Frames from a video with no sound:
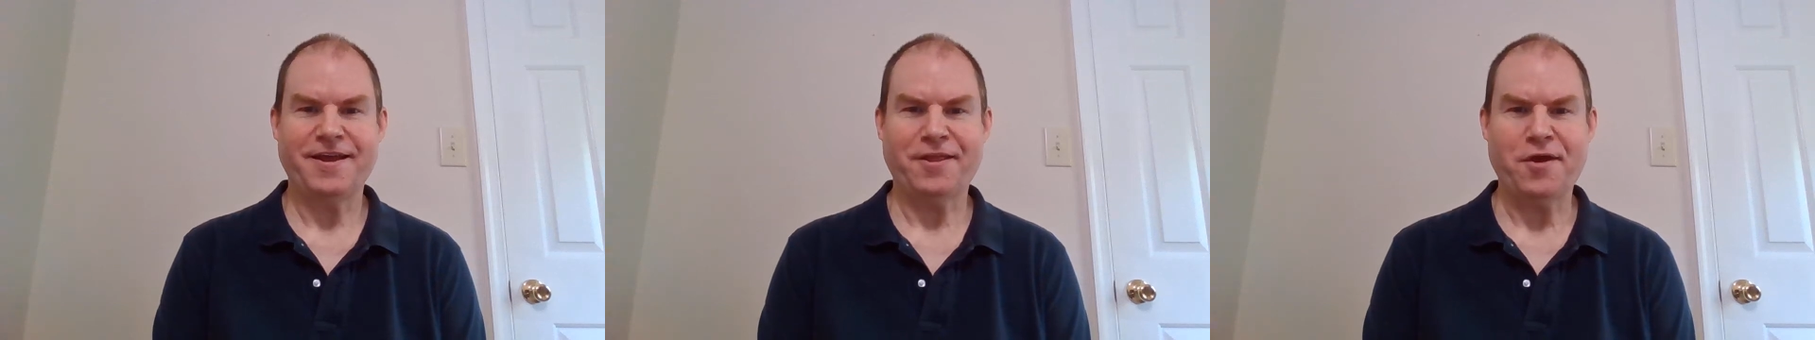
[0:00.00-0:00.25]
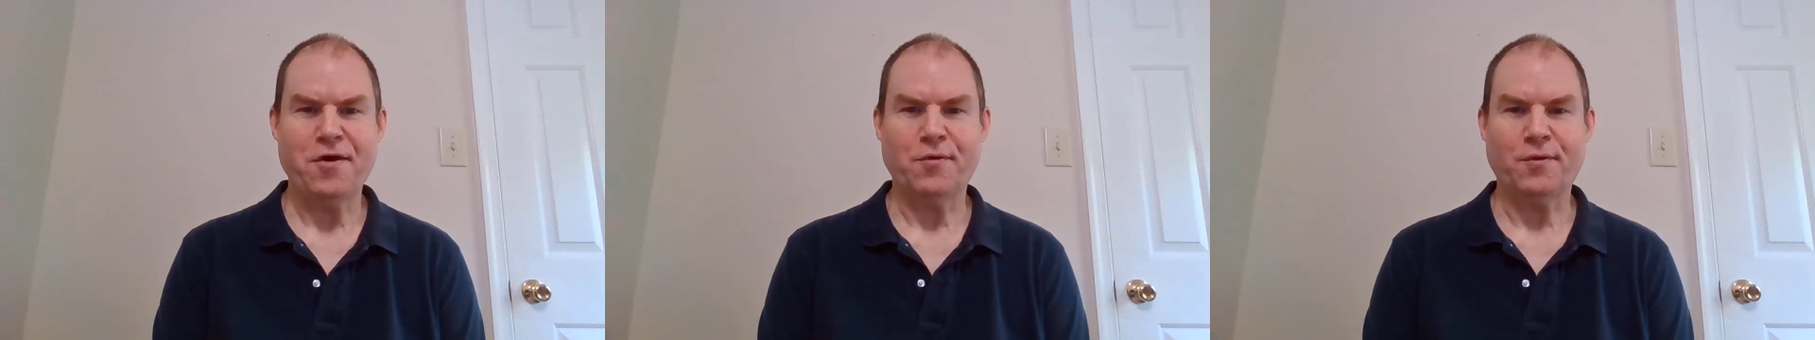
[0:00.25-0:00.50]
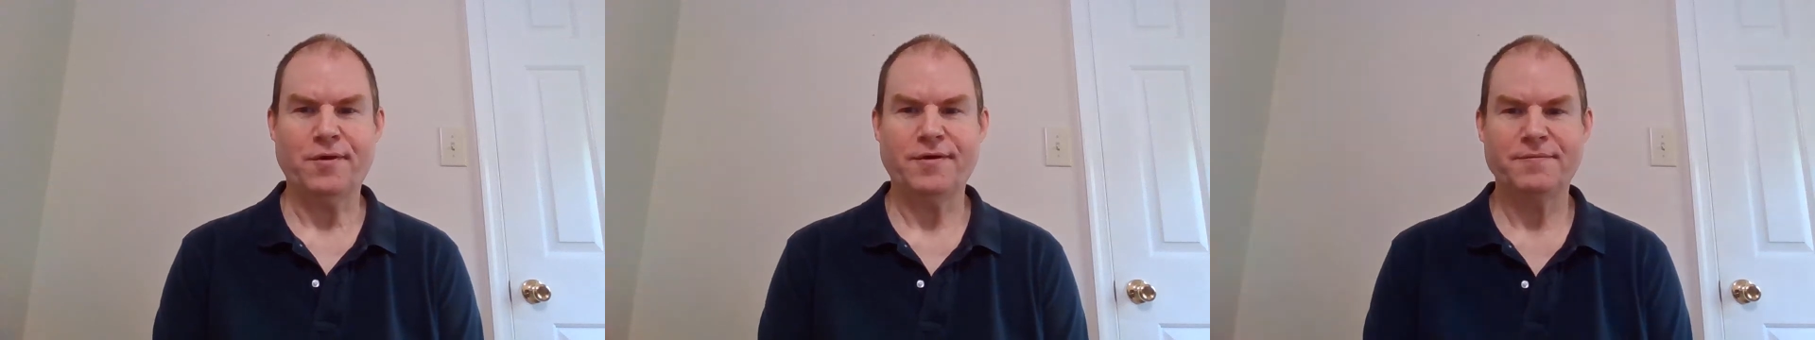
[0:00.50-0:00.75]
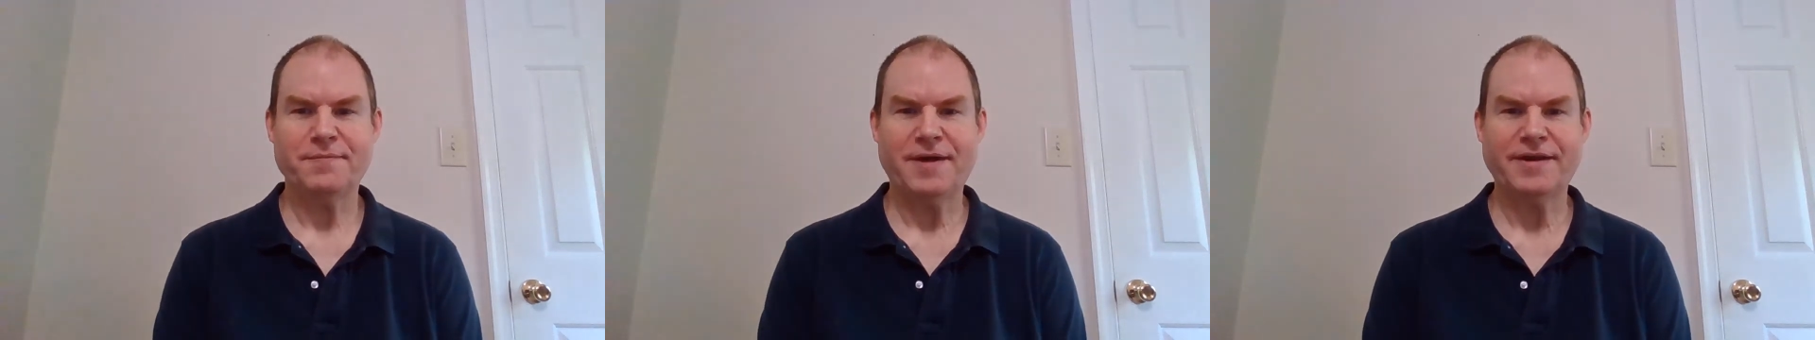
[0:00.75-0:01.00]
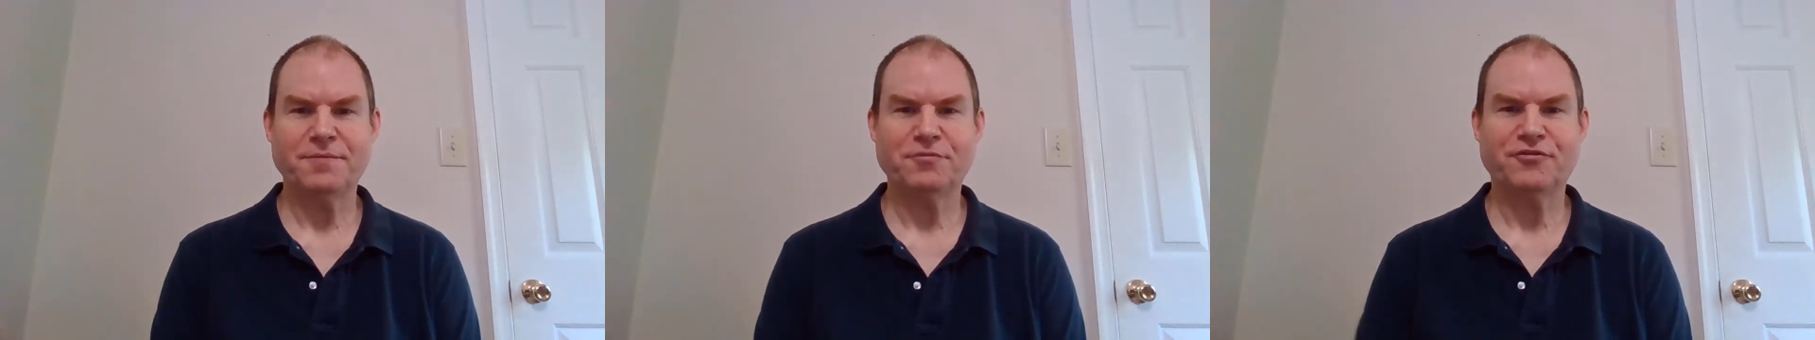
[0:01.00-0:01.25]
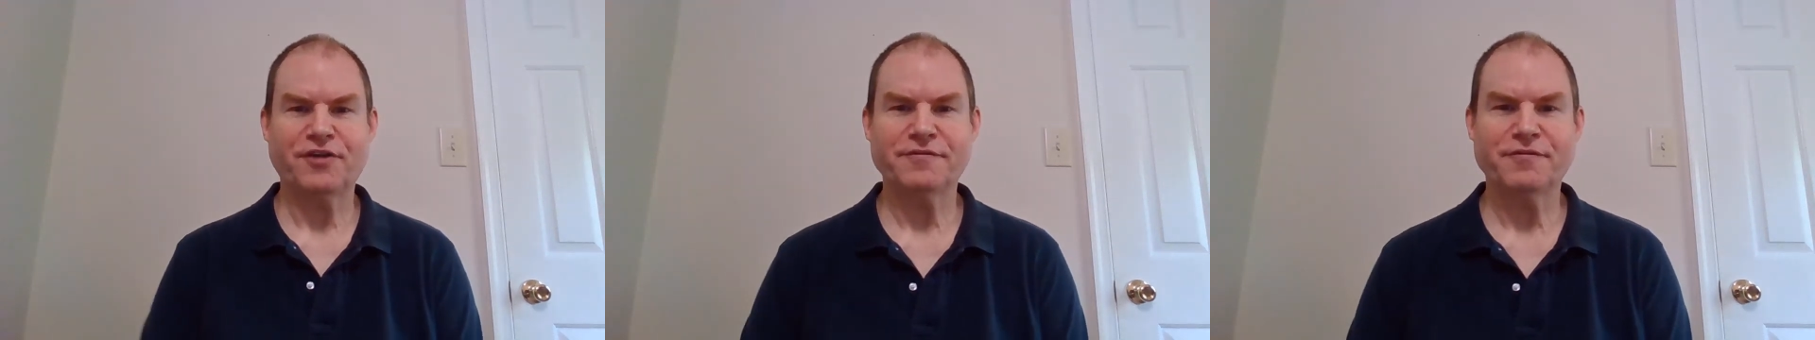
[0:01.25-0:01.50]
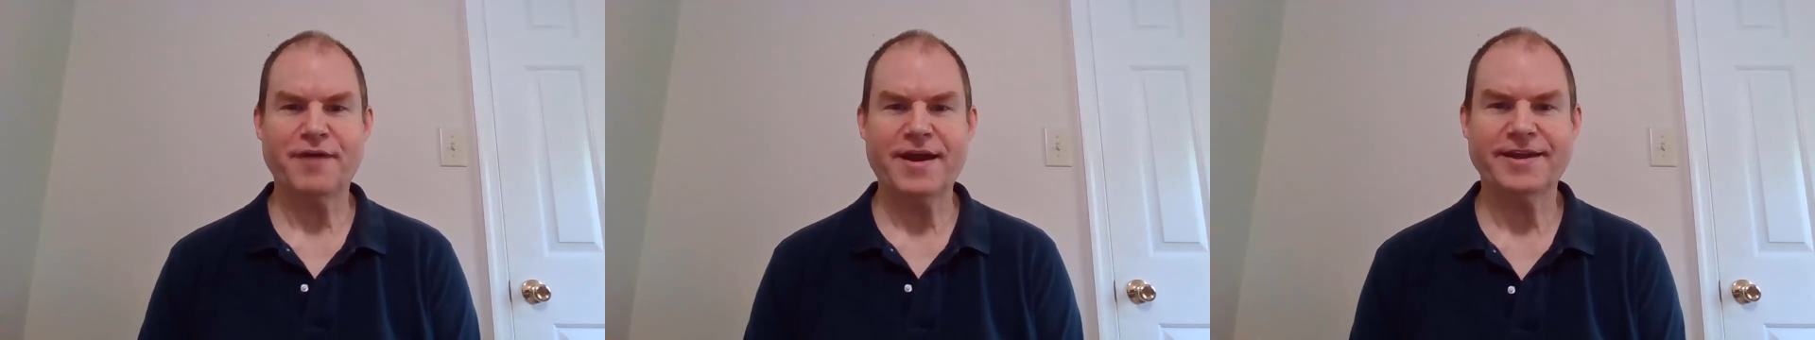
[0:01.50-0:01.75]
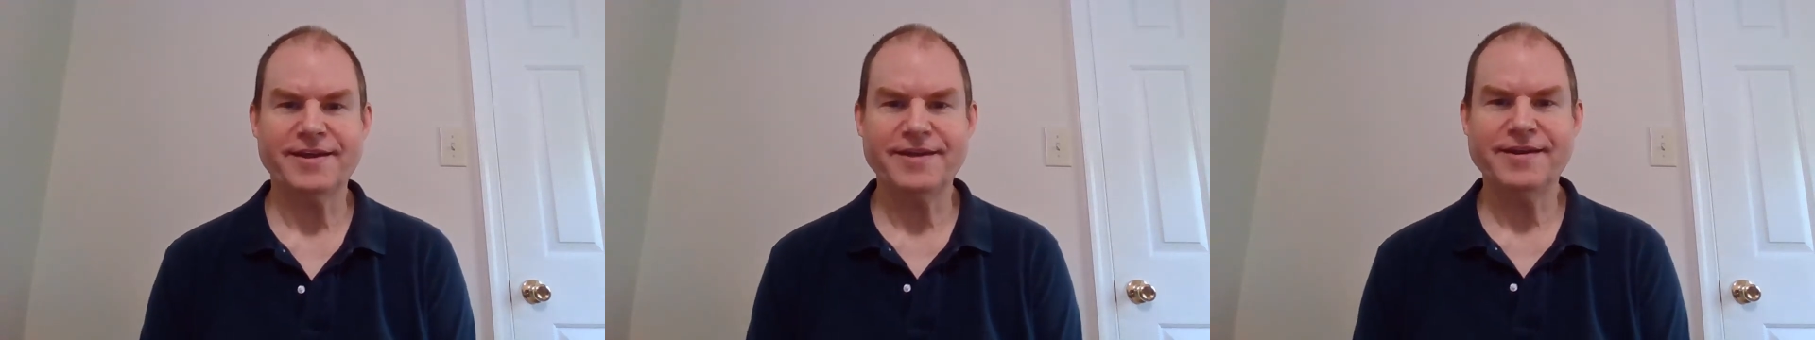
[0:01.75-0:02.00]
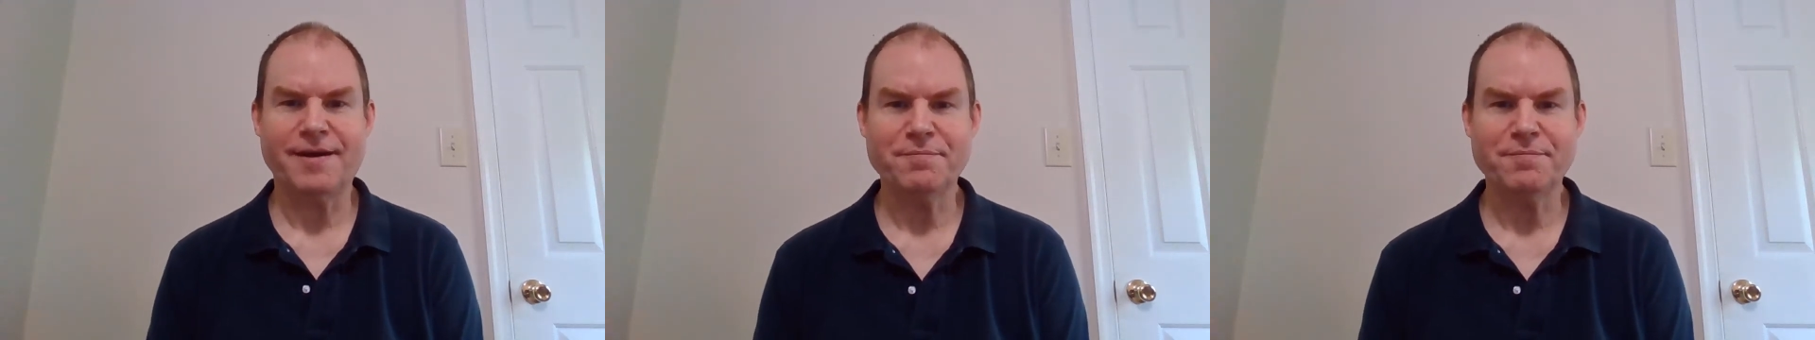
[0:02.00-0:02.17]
Hello, my name is John Franke.